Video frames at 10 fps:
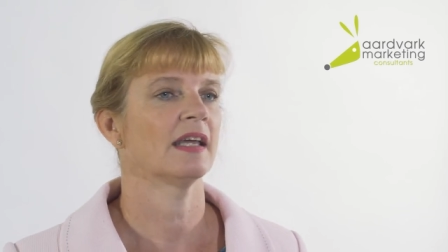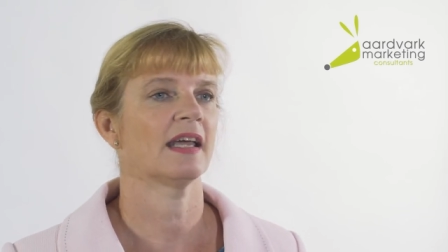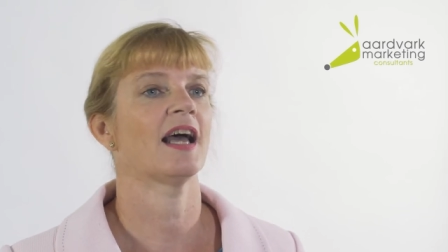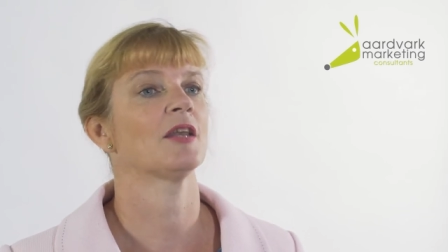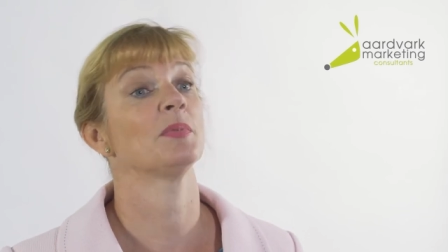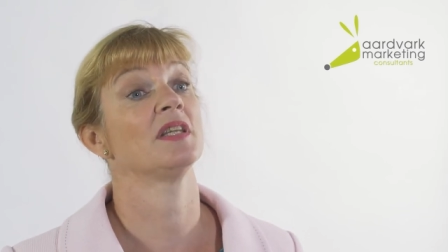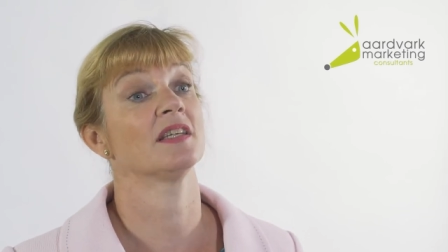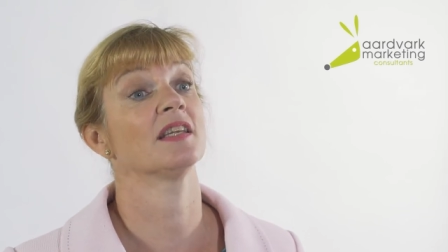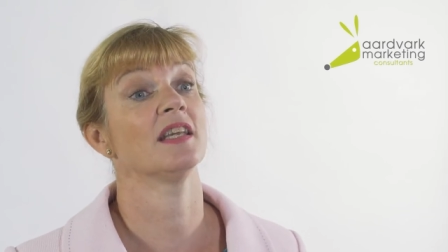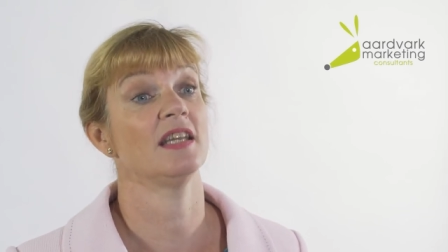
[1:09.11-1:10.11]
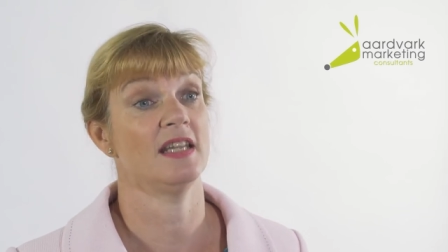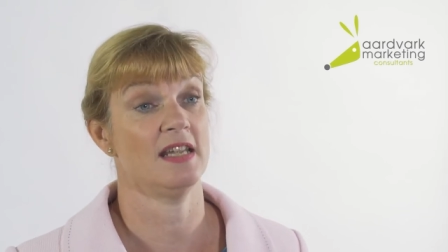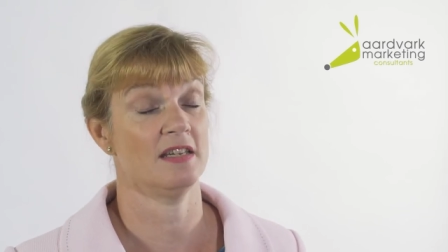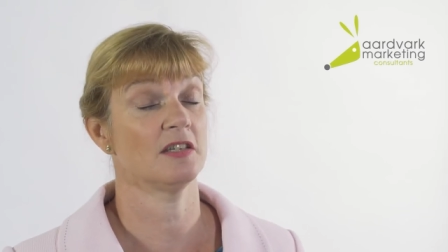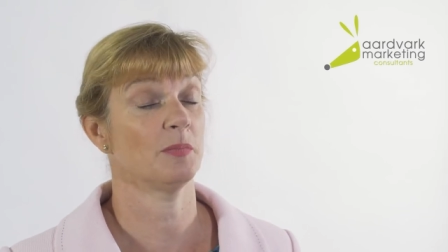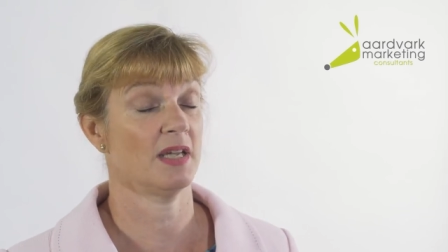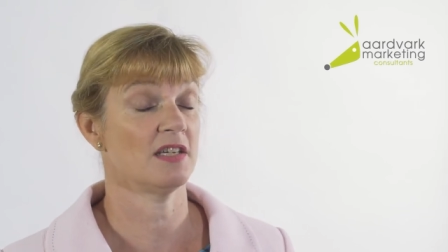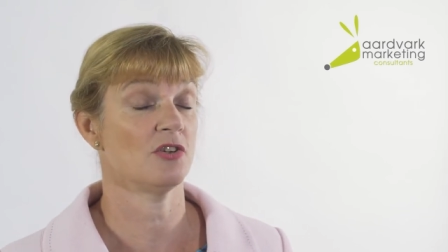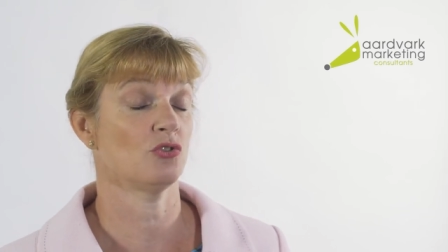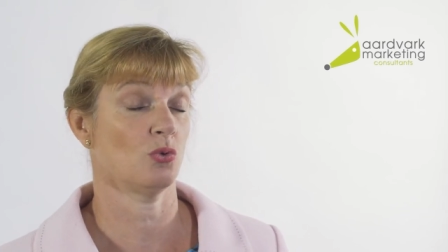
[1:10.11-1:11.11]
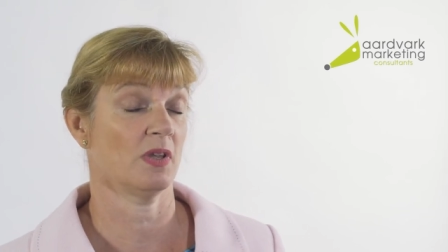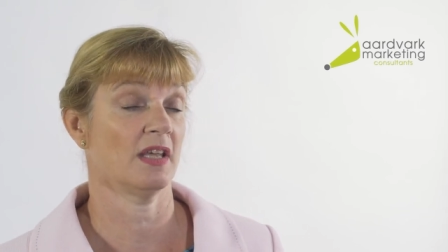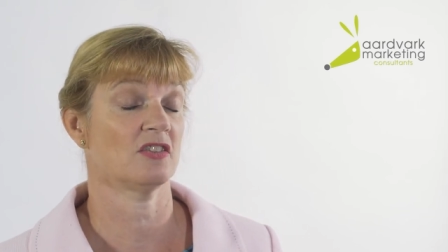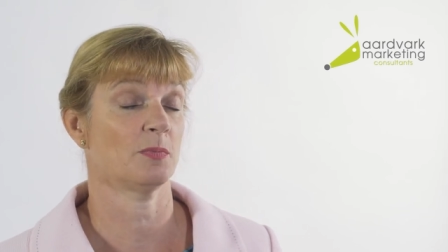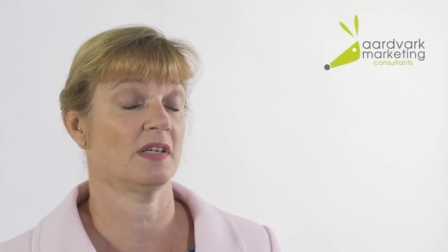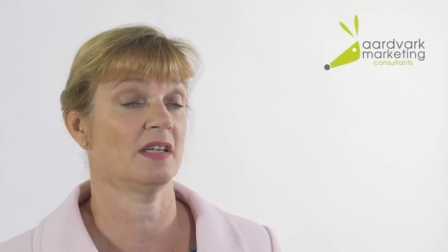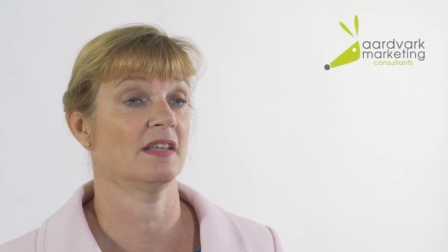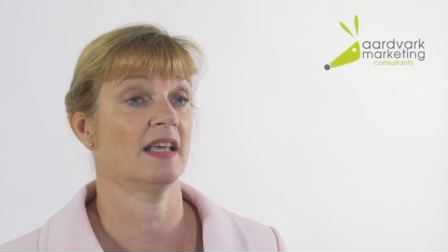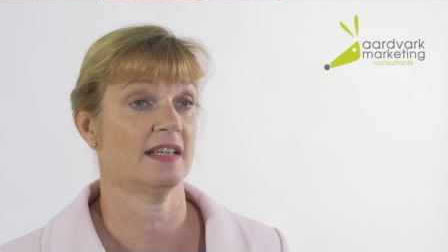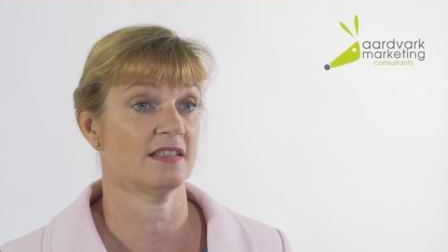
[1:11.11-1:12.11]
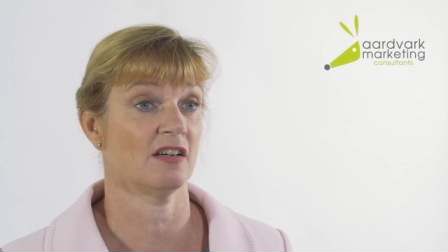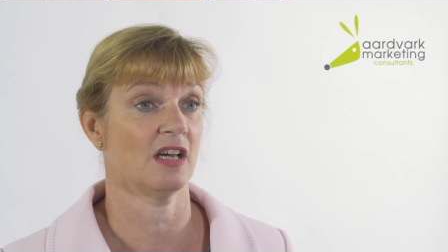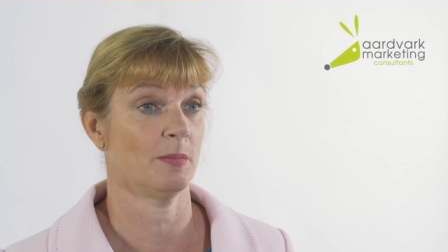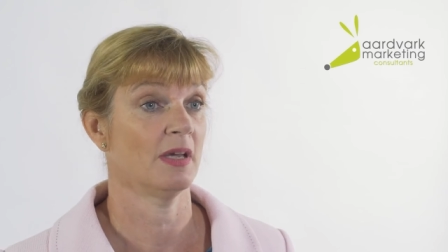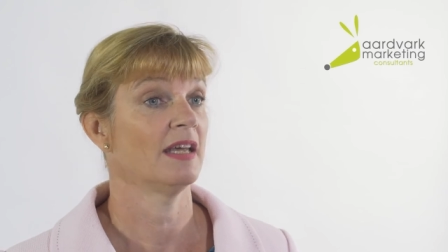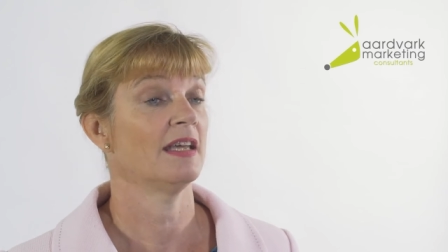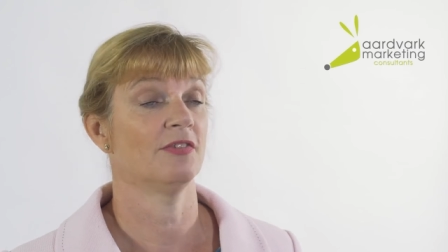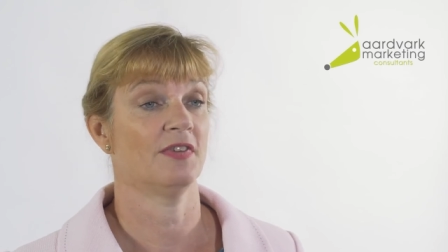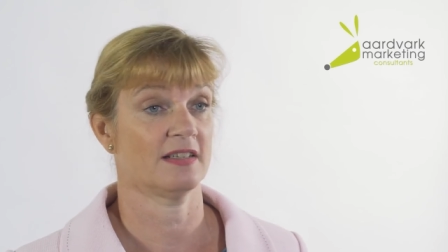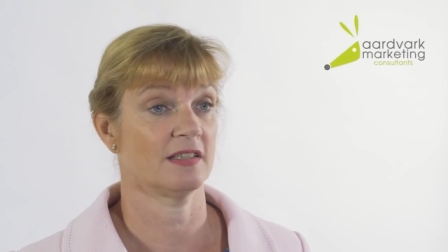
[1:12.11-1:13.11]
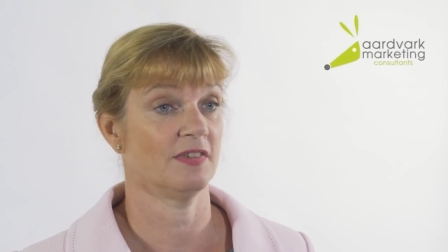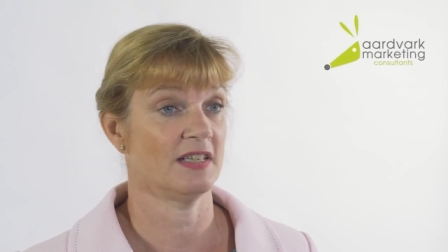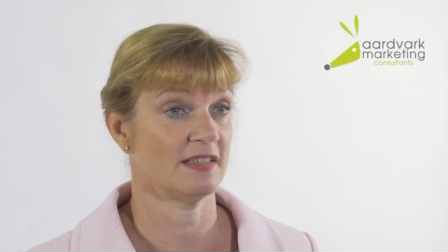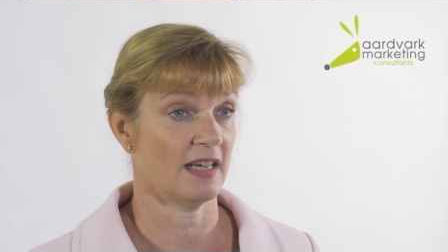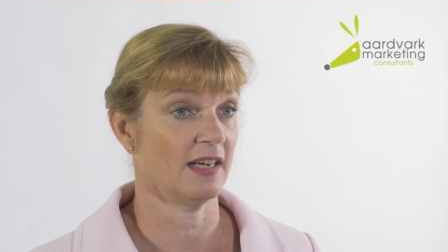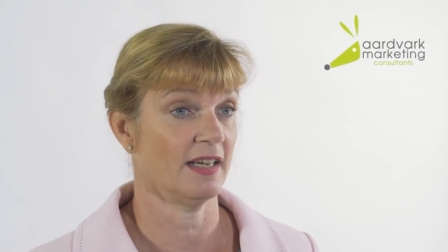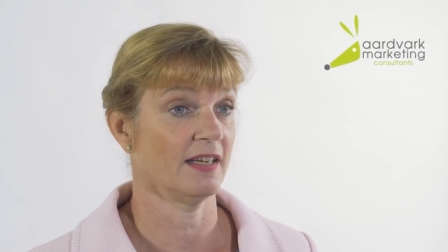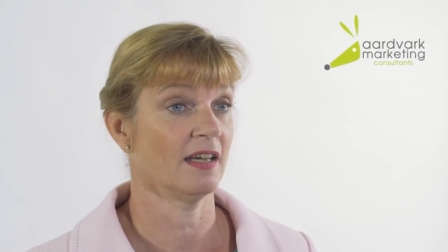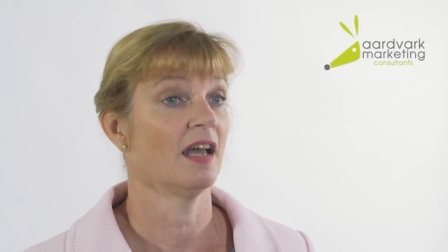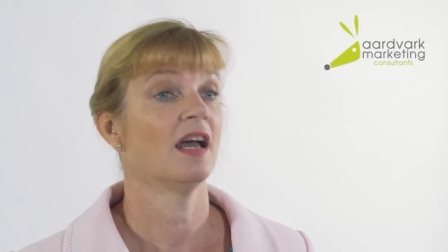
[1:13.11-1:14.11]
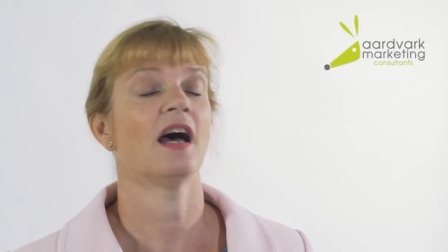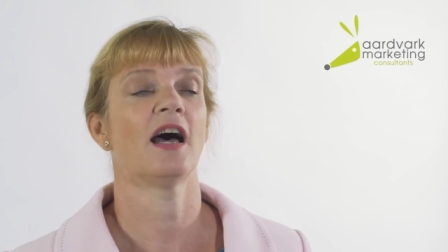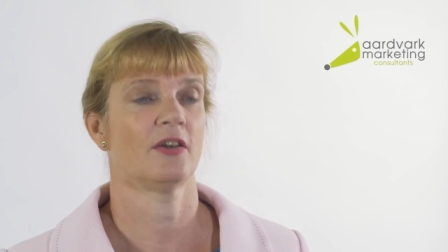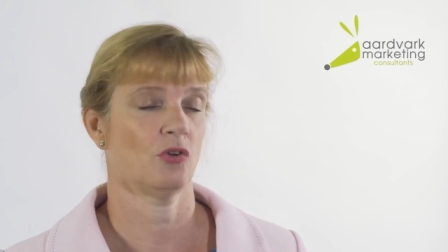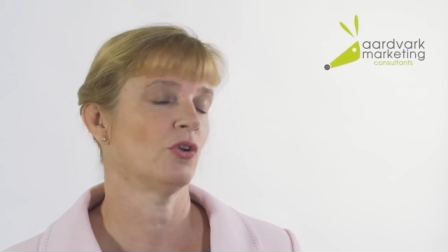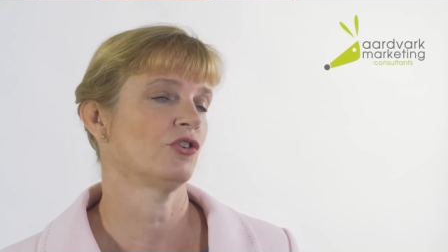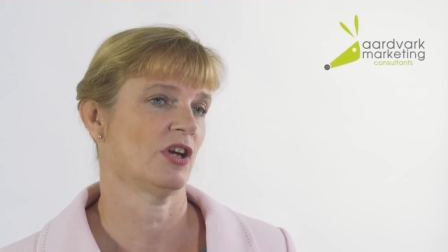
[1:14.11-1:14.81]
can be the key to making sure they're spending their time effectively selling and not